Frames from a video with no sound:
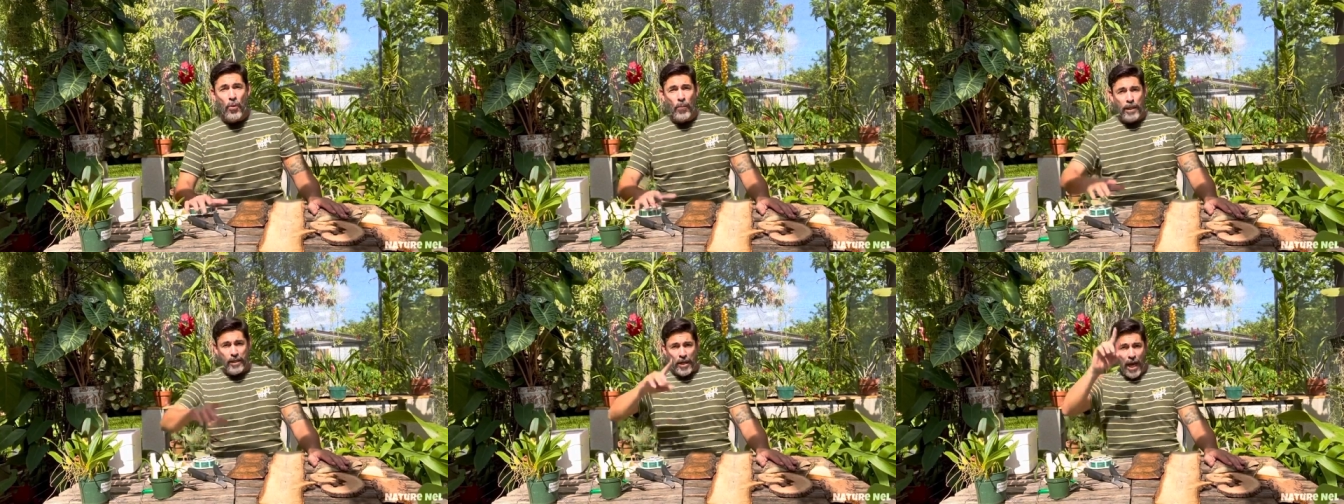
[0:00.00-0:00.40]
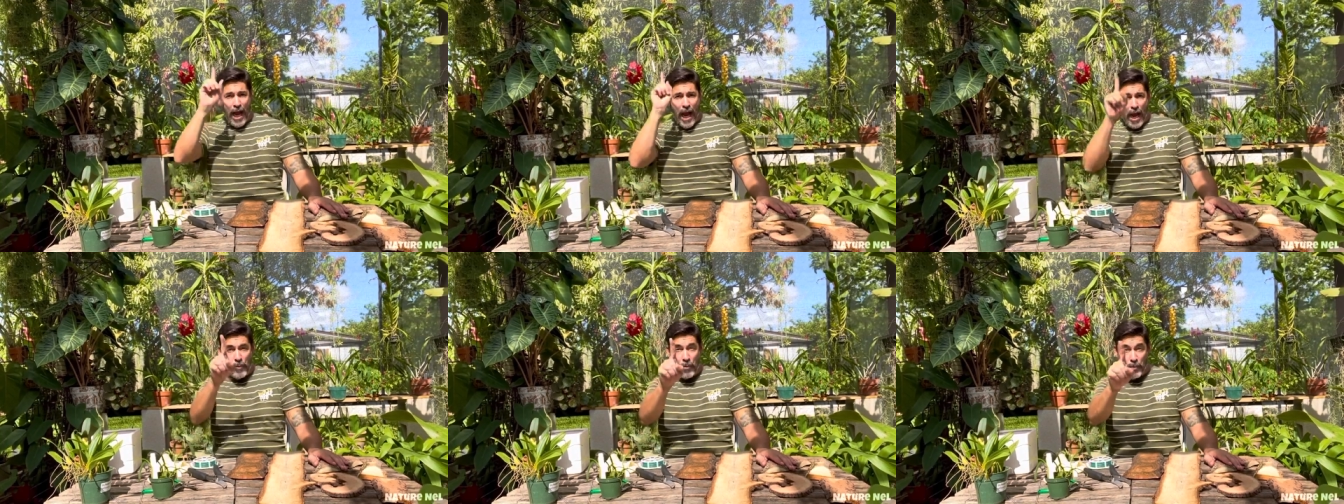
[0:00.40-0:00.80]
which
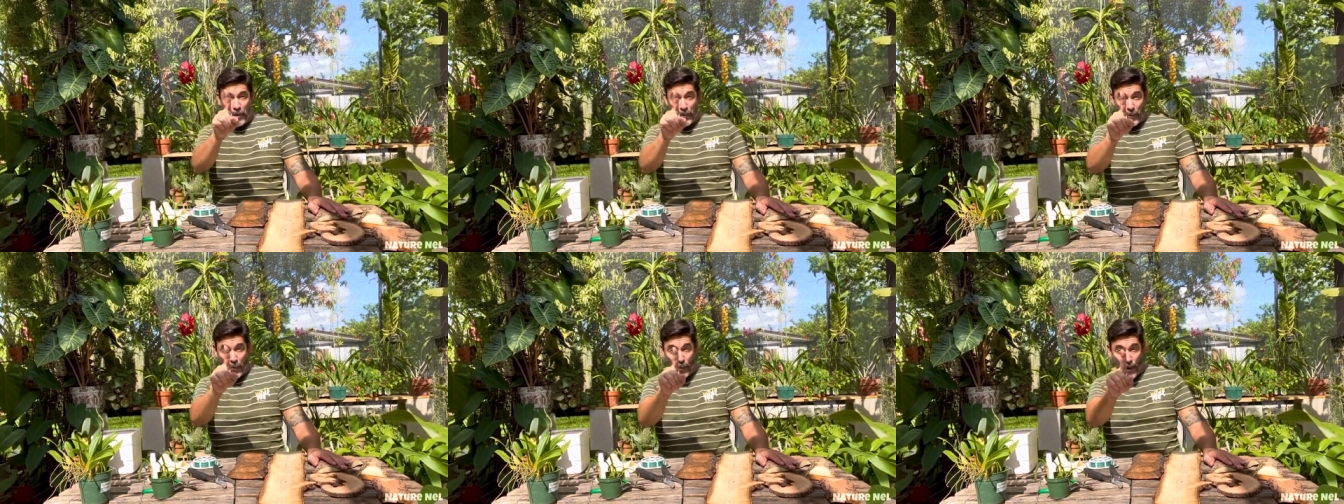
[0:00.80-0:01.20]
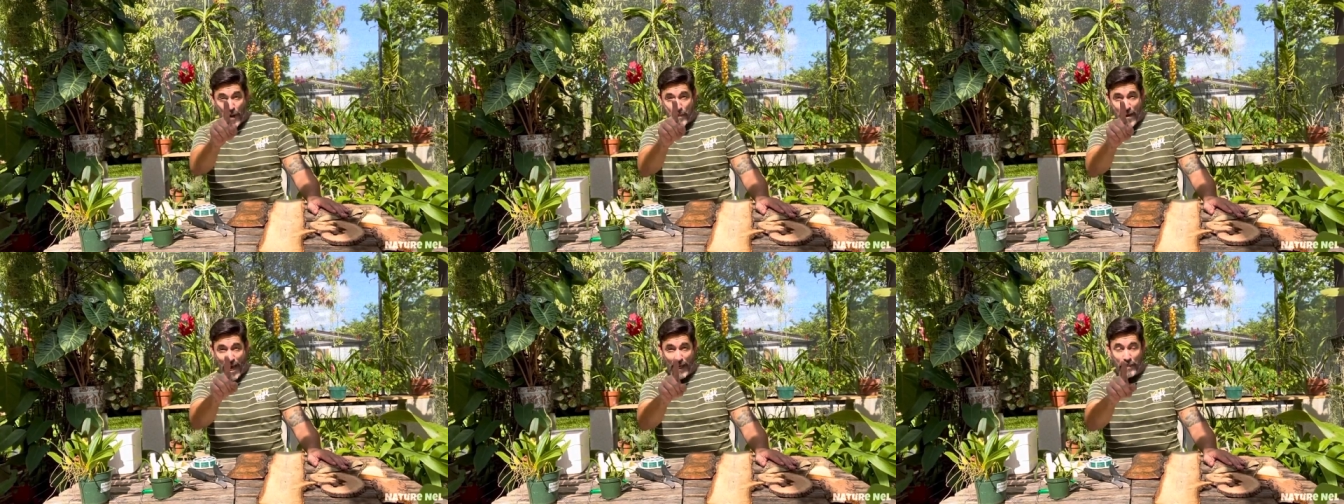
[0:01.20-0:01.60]
I will be
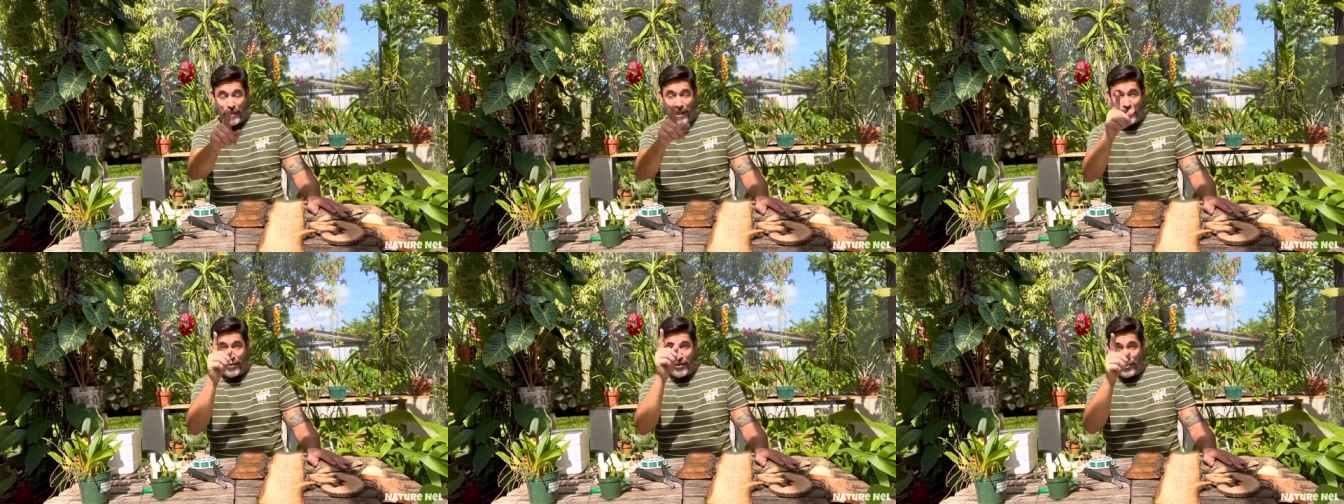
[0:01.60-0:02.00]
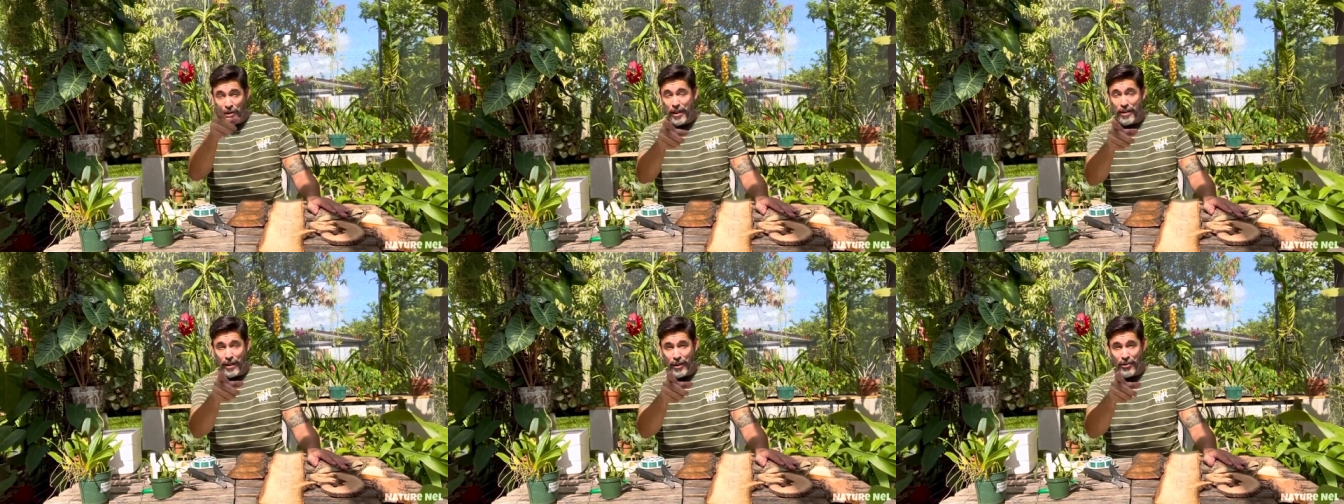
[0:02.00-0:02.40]
right back because
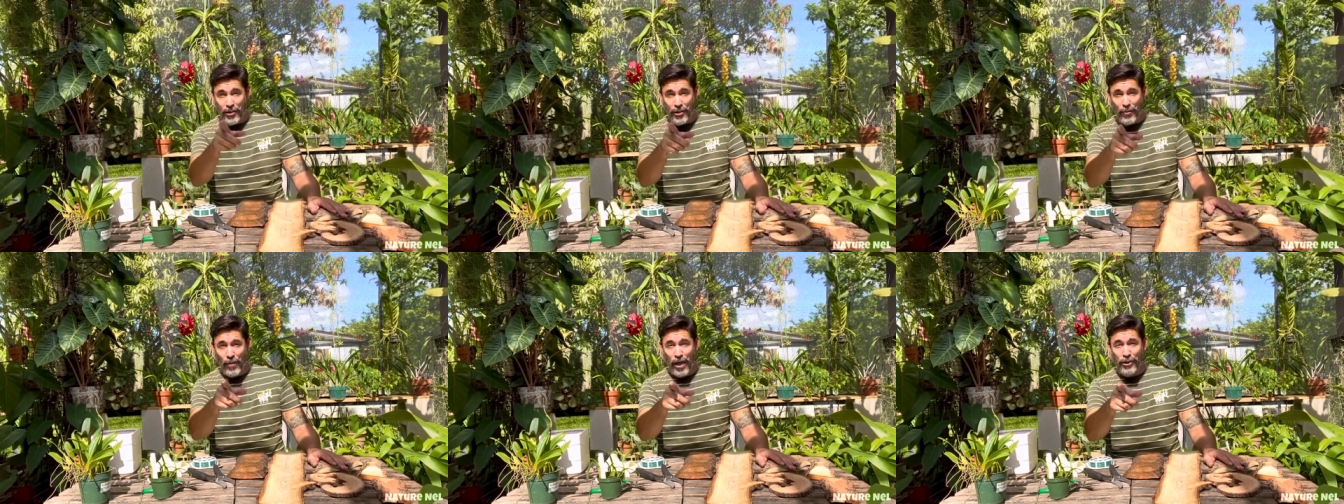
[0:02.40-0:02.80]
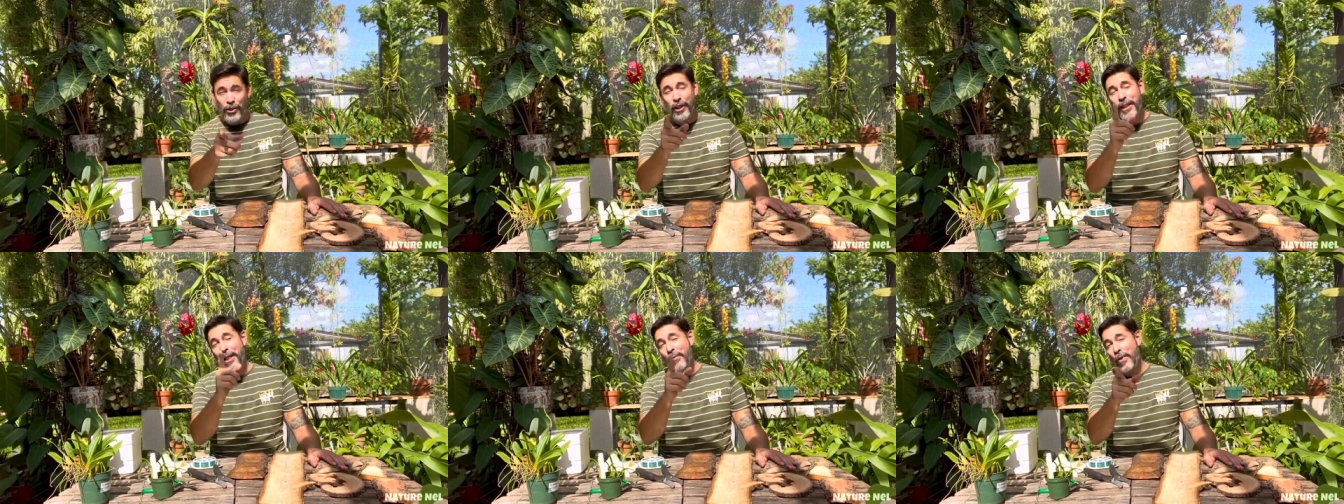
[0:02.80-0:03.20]
Nudies, I know you're
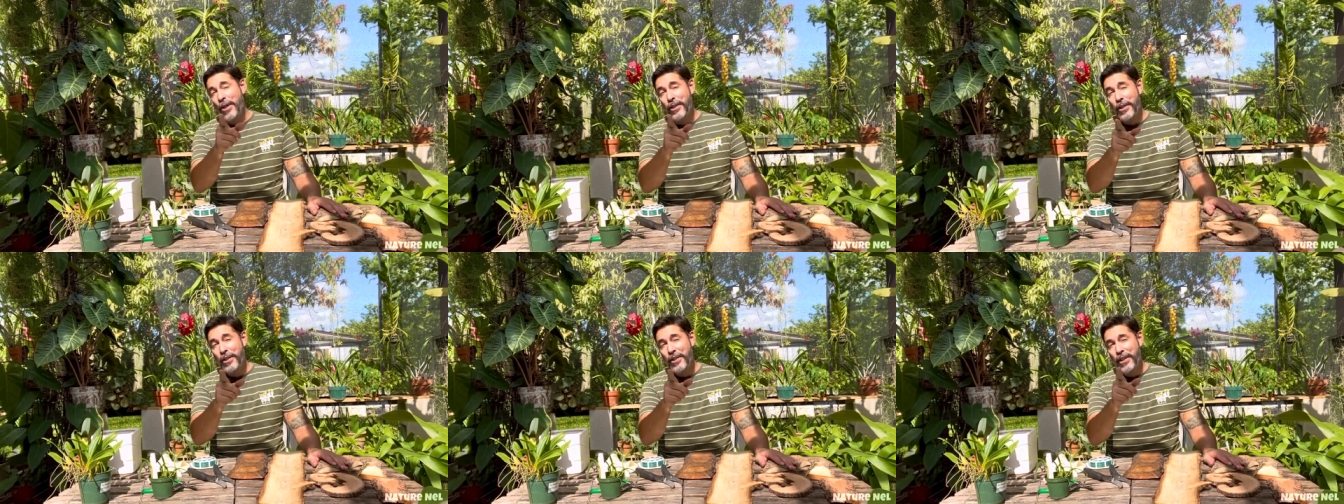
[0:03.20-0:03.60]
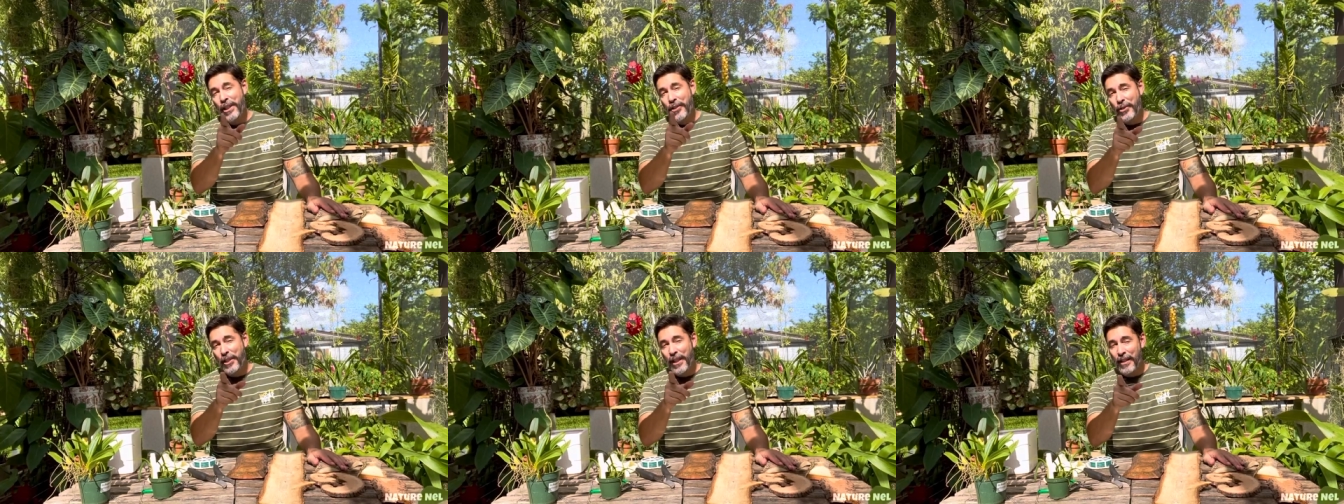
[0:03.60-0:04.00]
watching and I want you to see
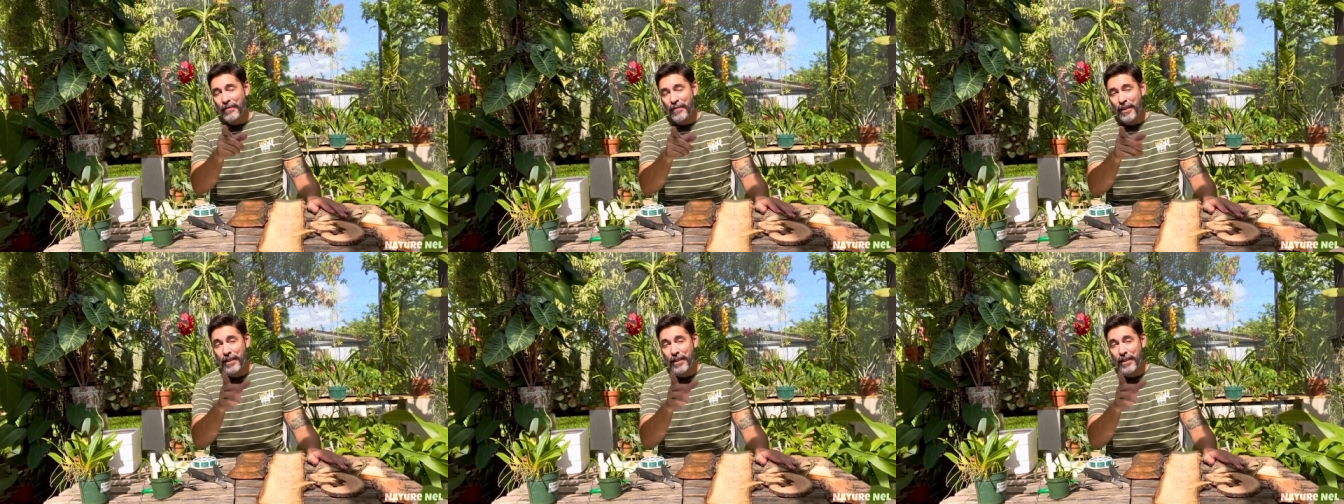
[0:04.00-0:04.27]
your gift.